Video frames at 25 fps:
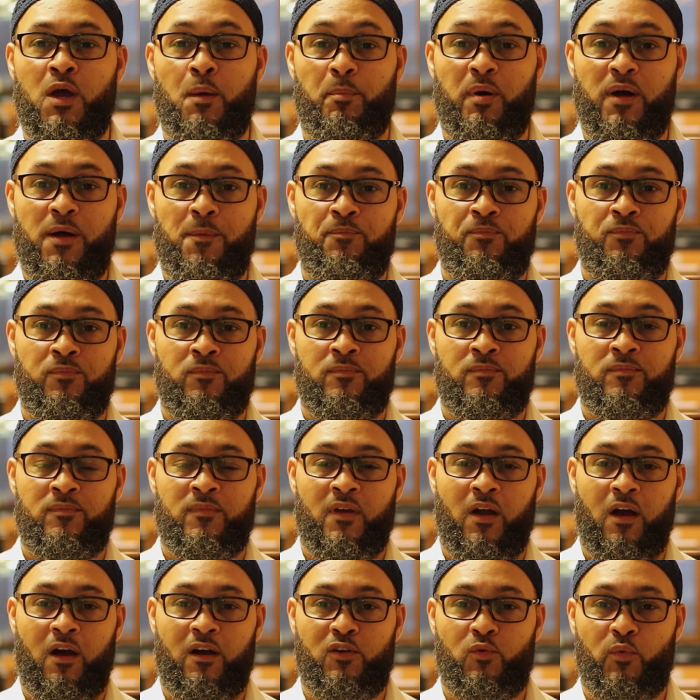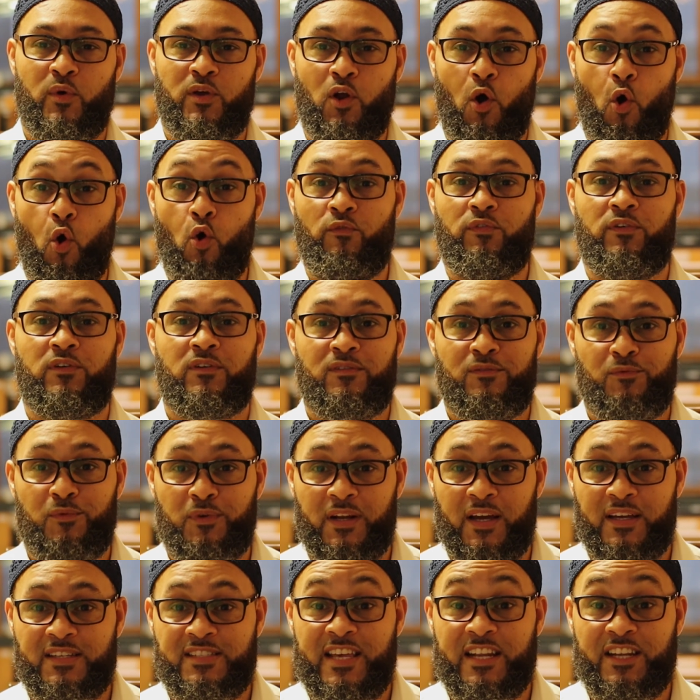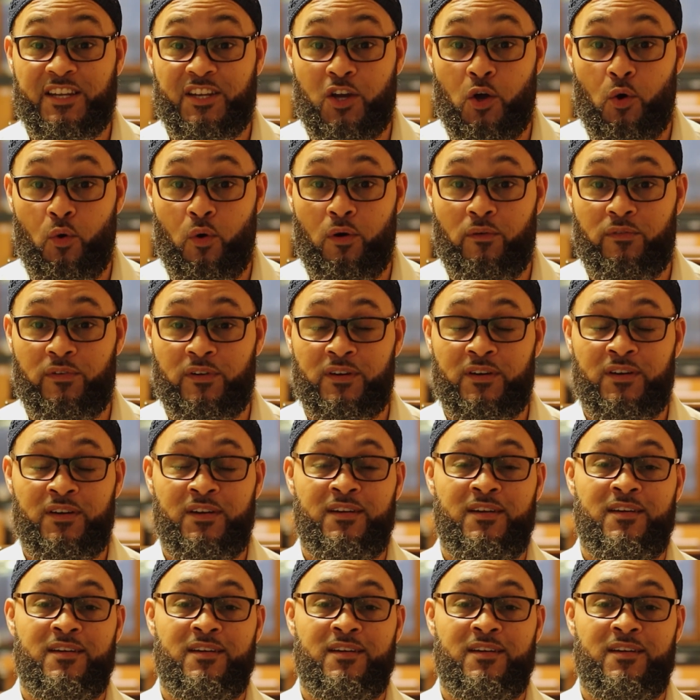But I already went over what I intended to go over